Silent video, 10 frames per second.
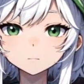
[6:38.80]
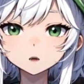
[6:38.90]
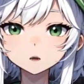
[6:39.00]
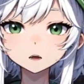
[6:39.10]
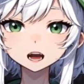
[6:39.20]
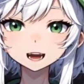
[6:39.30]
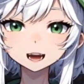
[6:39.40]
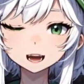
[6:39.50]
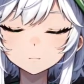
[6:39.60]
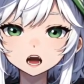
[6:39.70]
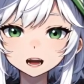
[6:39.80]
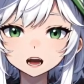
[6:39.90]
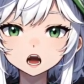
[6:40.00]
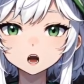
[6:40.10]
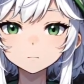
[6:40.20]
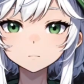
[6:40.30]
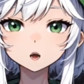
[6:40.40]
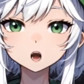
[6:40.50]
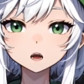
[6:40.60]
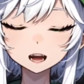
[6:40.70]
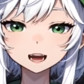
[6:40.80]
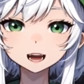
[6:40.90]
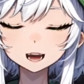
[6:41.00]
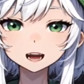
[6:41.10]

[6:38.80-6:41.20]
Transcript: this tip is do the quests